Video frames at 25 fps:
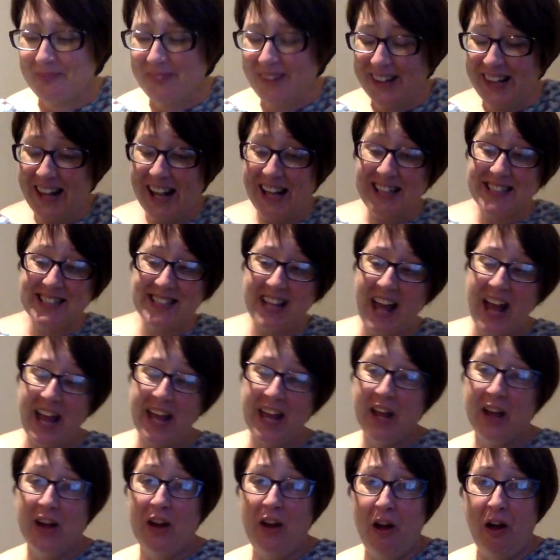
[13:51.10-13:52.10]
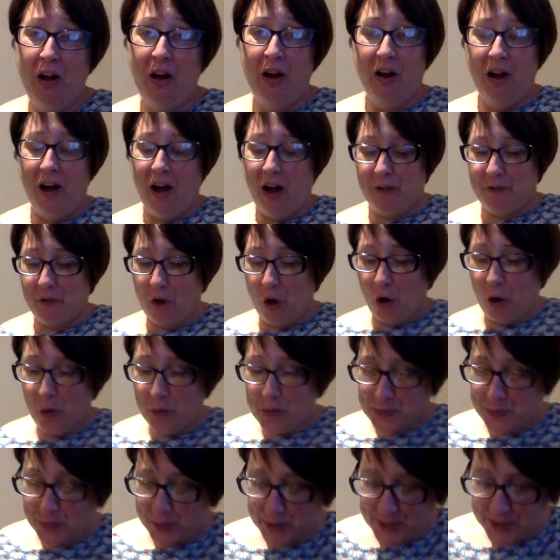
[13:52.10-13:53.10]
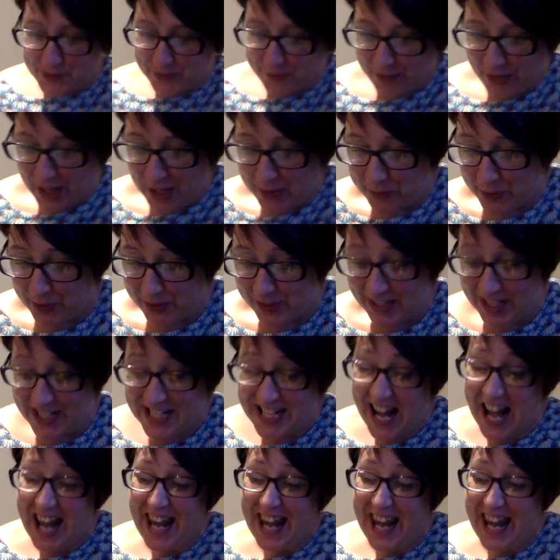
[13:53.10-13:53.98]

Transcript: Like I say, I've always wanted to find one of these.